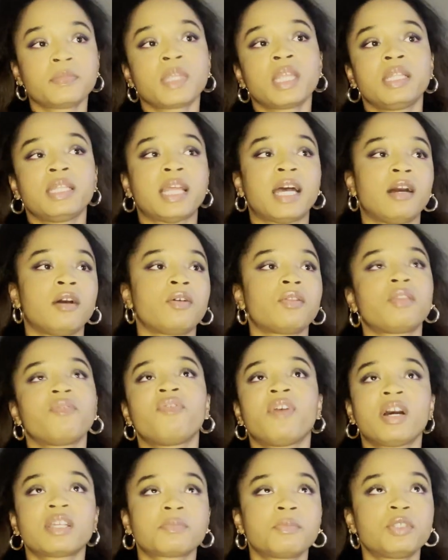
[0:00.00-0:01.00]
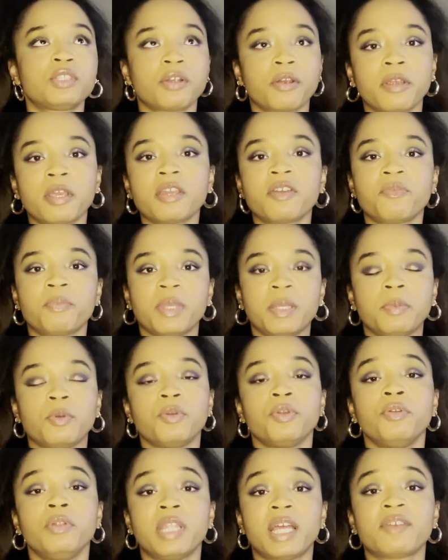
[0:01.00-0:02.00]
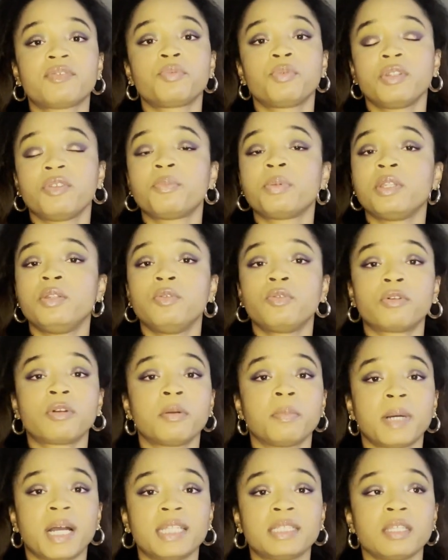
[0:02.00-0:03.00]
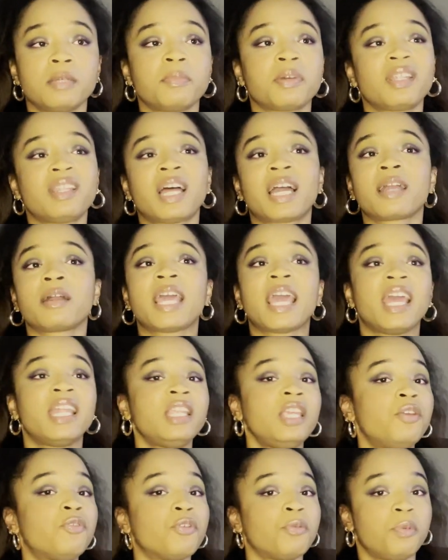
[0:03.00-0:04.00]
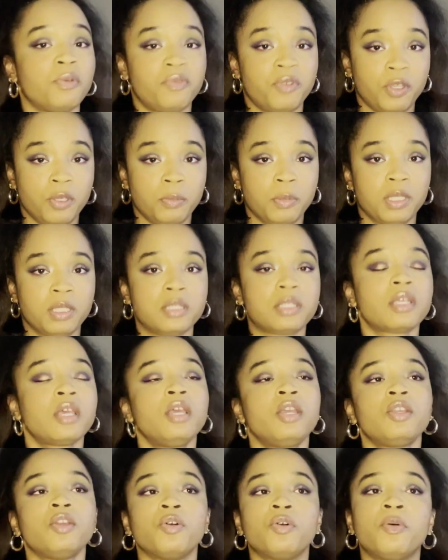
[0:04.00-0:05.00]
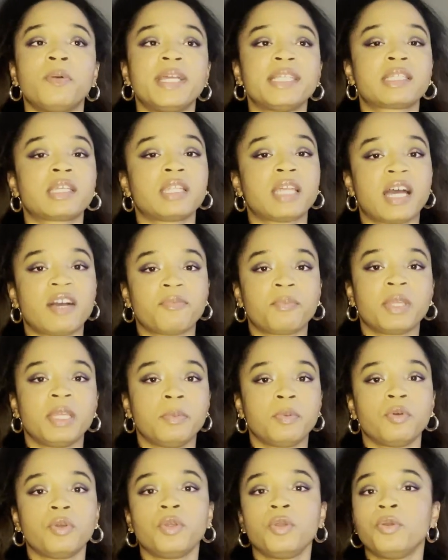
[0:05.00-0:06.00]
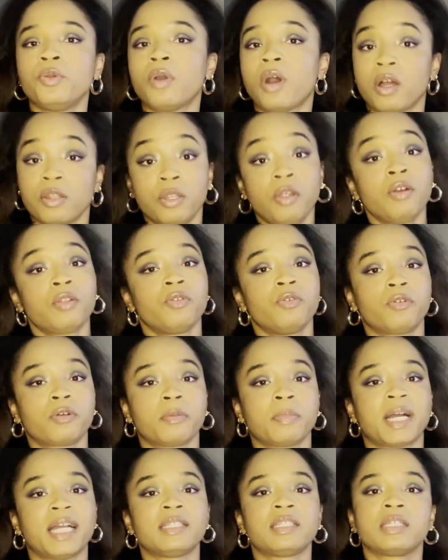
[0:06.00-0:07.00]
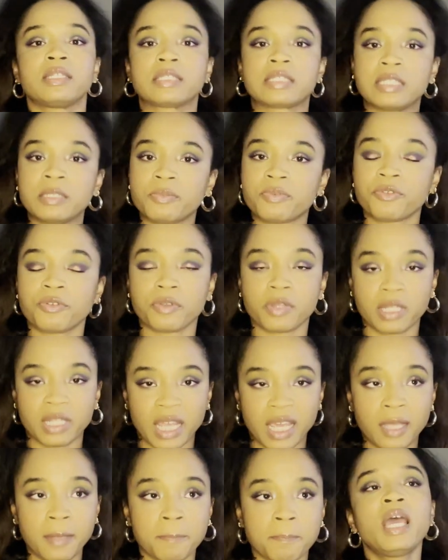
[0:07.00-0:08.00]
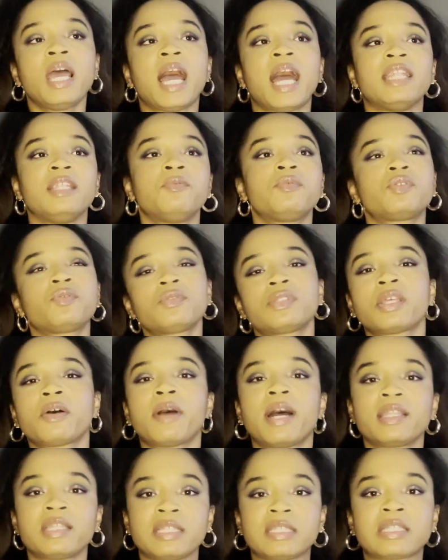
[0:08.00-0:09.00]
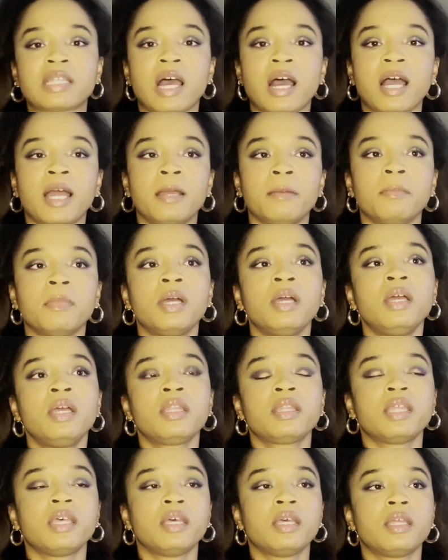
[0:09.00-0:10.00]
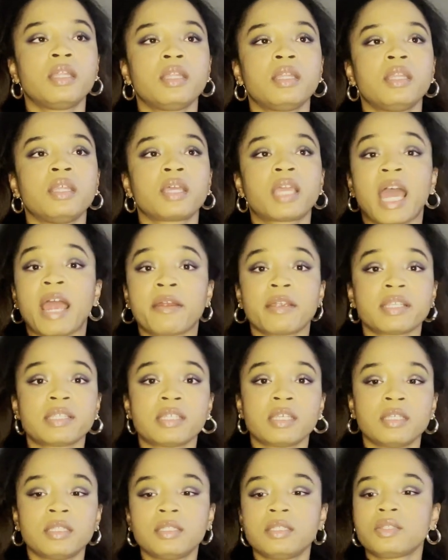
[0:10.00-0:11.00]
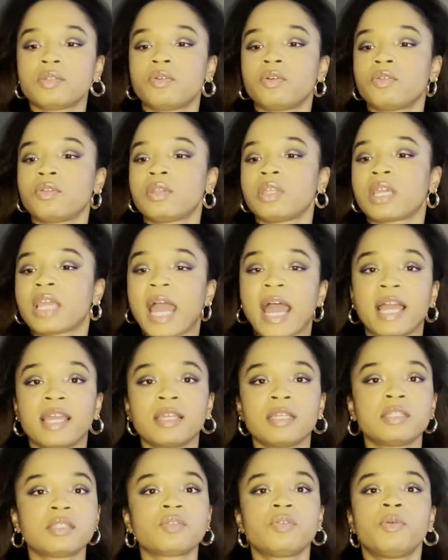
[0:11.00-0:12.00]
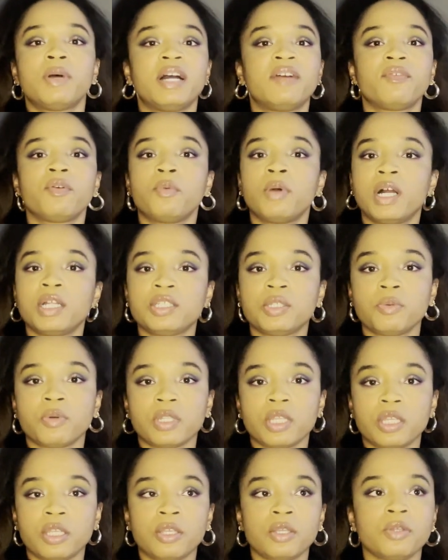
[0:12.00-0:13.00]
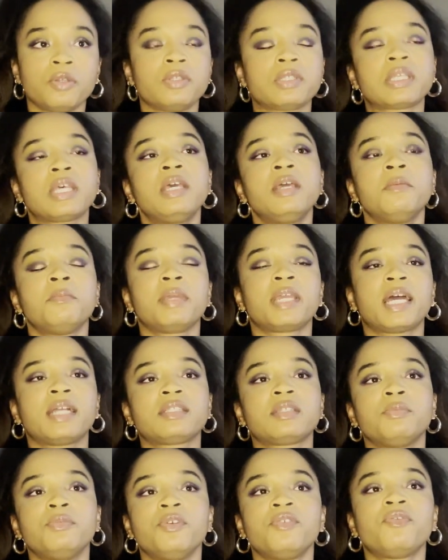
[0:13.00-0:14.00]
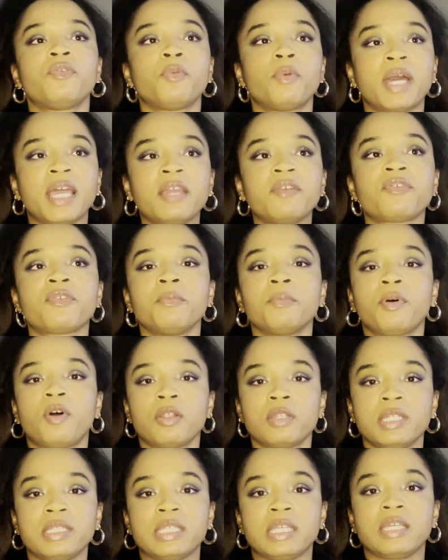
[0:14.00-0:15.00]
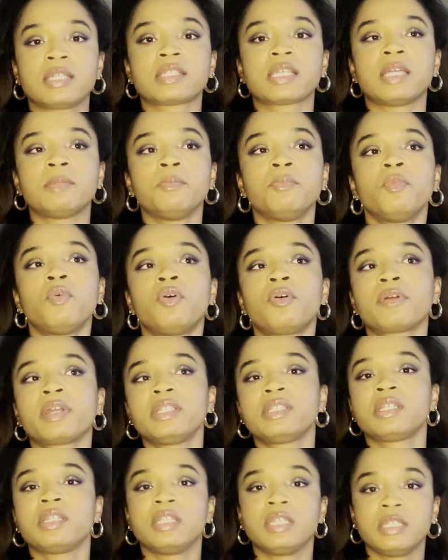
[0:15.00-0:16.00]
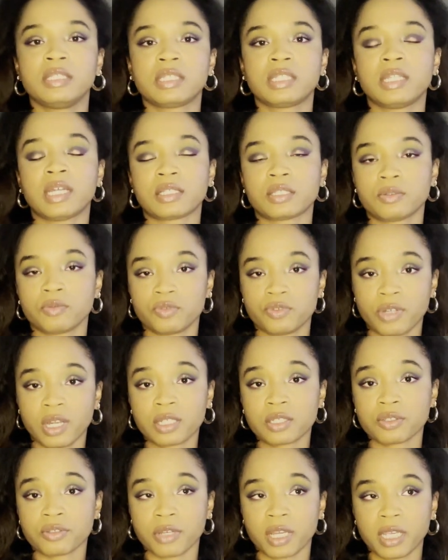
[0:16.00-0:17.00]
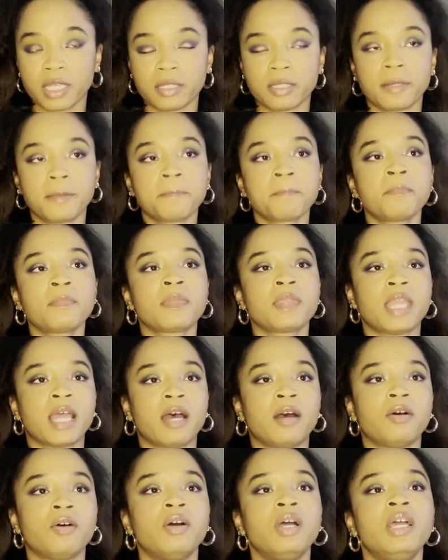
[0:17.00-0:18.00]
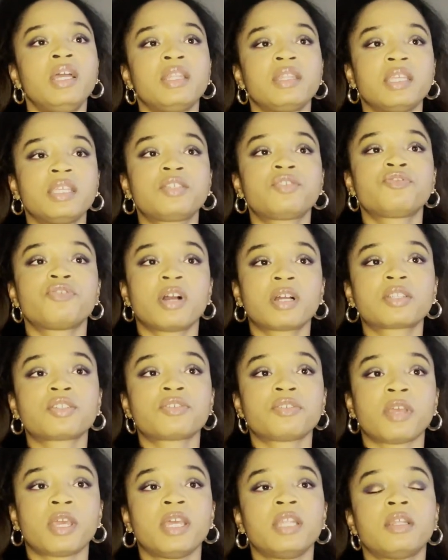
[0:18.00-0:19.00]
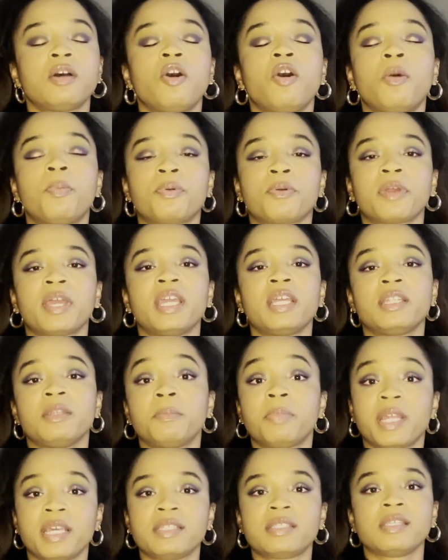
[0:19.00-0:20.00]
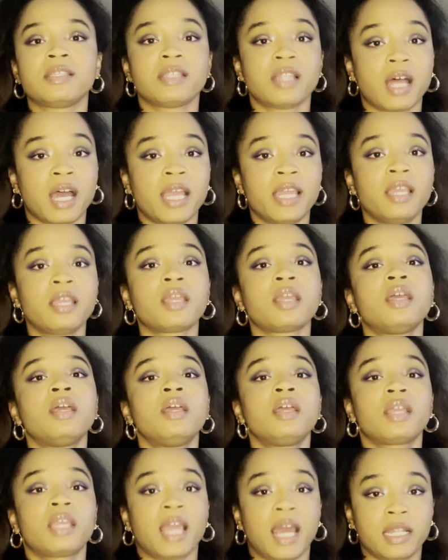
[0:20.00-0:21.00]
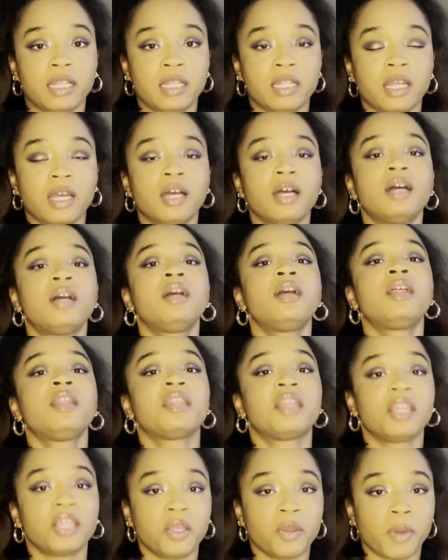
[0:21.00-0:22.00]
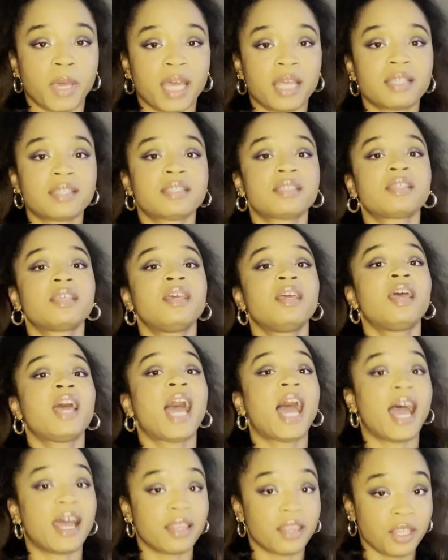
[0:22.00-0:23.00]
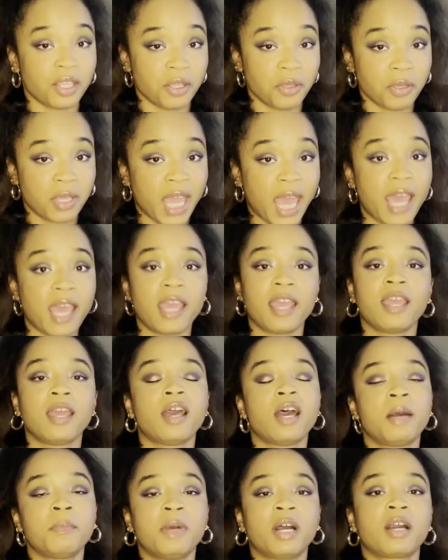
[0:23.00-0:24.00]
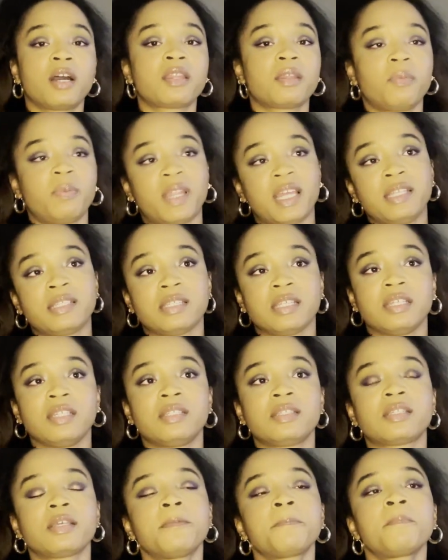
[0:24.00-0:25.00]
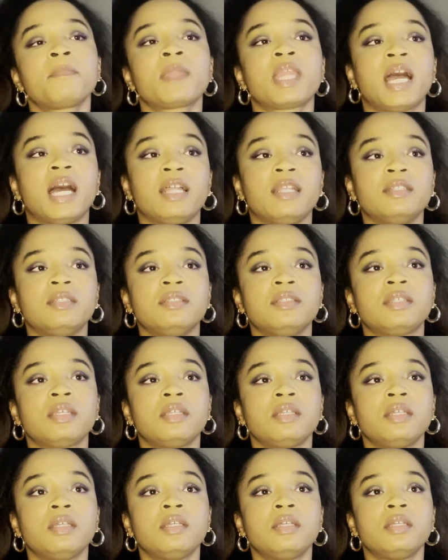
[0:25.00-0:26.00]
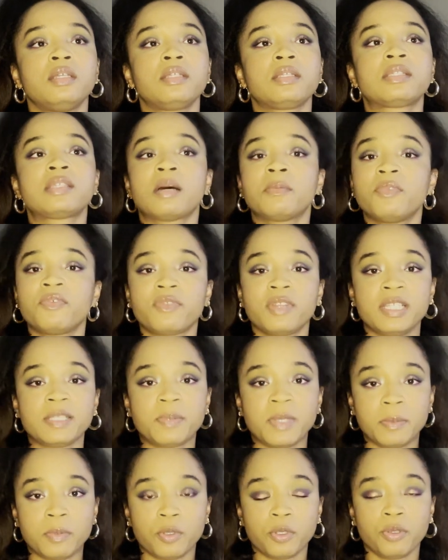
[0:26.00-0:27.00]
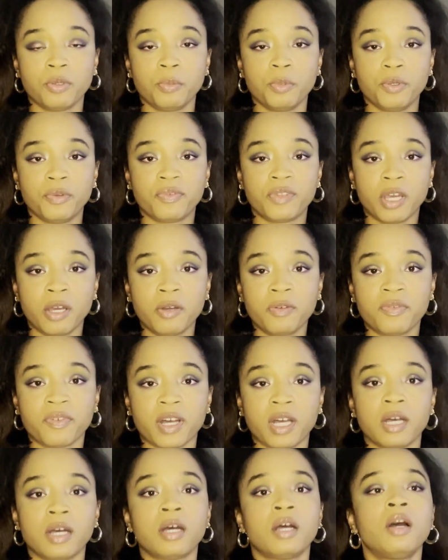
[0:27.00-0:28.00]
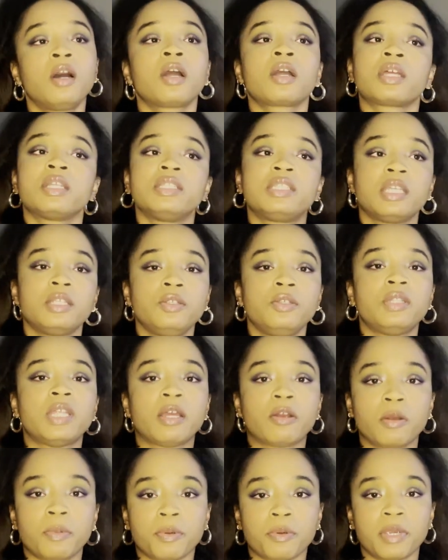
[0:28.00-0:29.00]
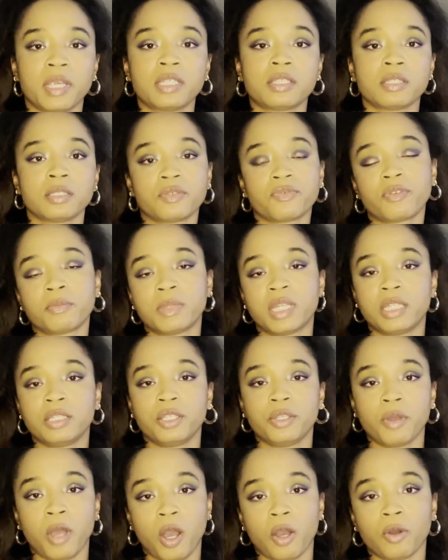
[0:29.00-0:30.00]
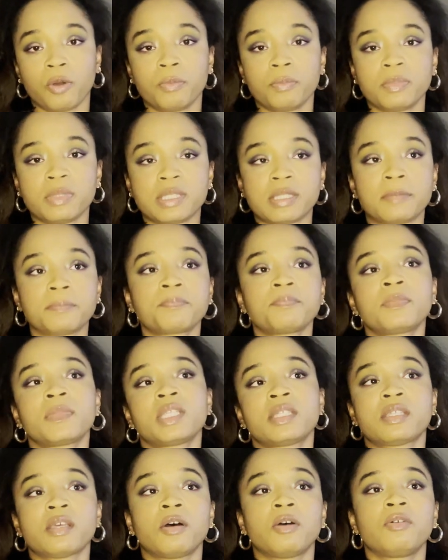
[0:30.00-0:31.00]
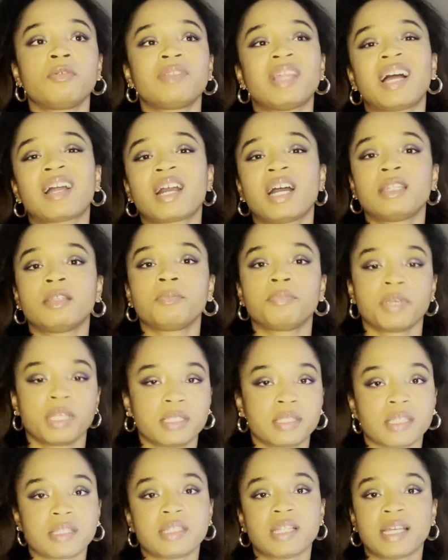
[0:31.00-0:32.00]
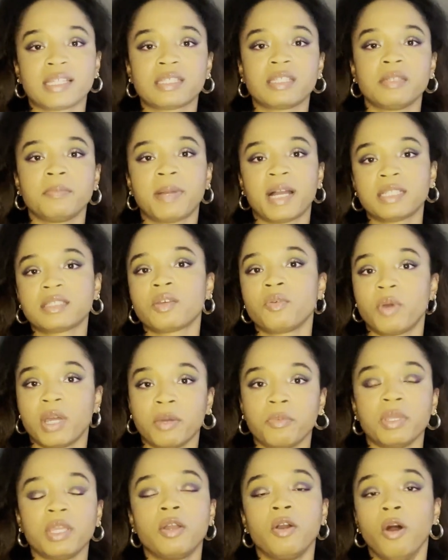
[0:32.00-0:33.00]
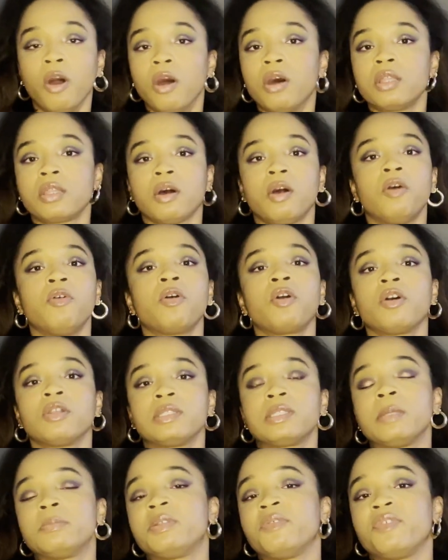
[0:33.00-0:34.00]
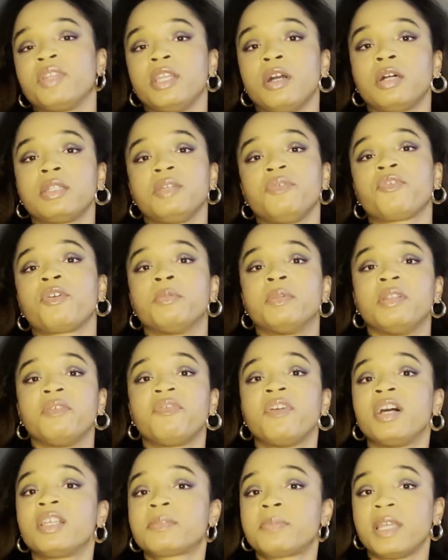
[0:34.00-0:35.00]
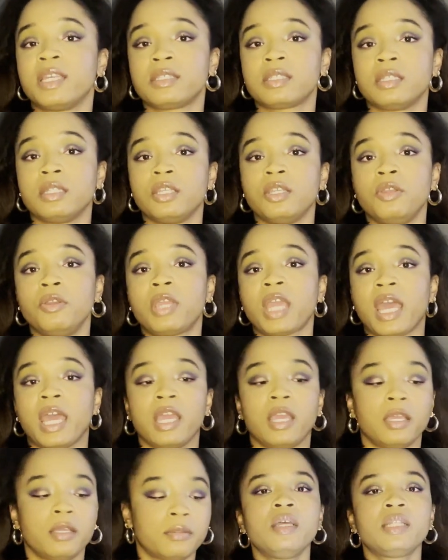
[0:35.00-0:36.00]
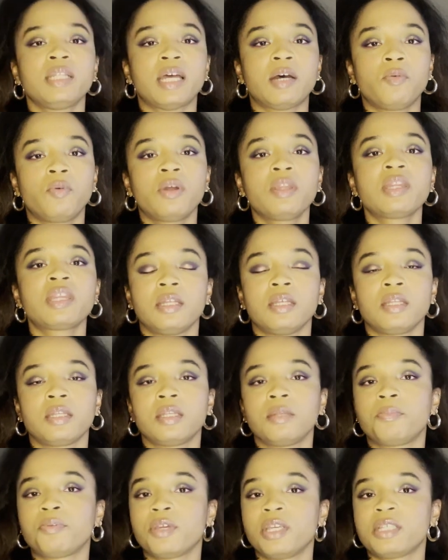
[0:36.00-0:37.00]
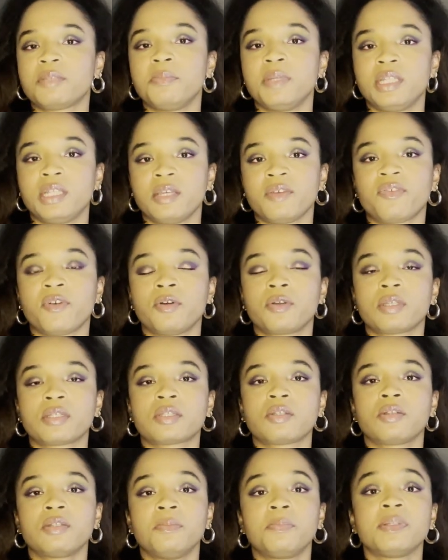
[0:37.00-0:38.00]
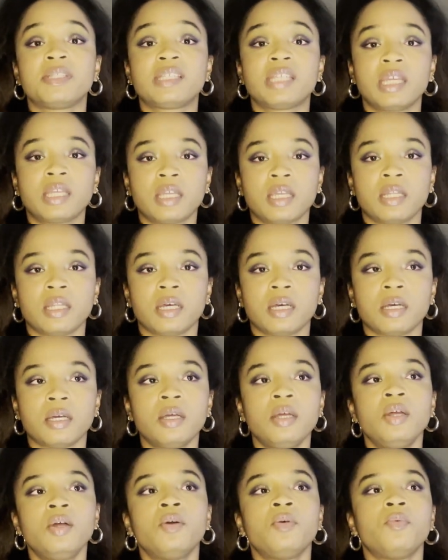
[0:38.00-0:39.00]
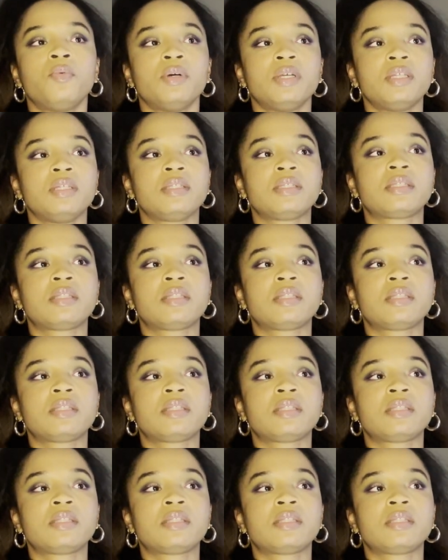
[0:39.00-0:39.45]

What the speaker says: Now, the vast majority of people who left would have been law-abiding, but like any group of humans, you're always going to have people who are not law-abiding slip through the net. And it was also at this time that the garrisons or the gangs or whatever word you want to use began to move away from politics and more into the international drugs trade. Now, this drugs trade operated in places like Canada, the US, and the UK, among other places. And some of these people who moved over continued their operations from their new homes. So that kind of brings us nicely back to where we got the whole concept of a Yardie from in the first place in the UK. Now, one thing that the British media focused on in particular was